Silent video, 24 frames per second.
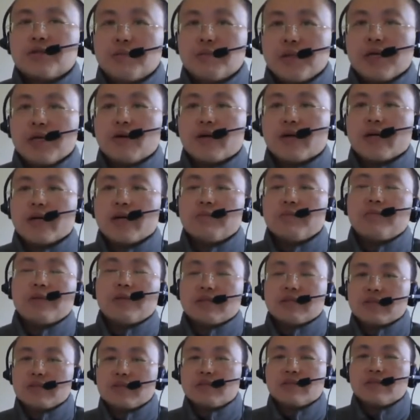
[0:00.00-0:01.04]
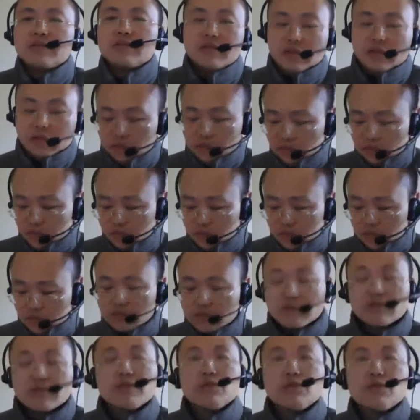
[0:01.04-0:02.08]
be okay, but
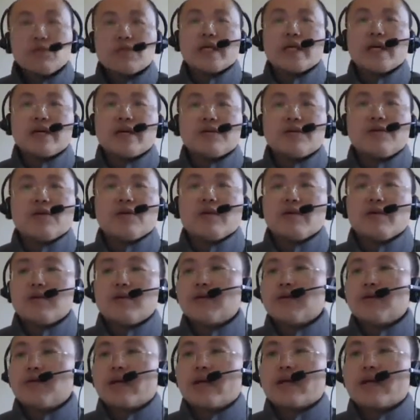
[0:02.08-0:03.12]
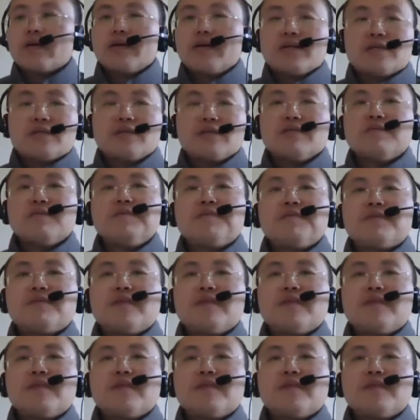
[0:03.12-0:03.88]
do check your local regulation.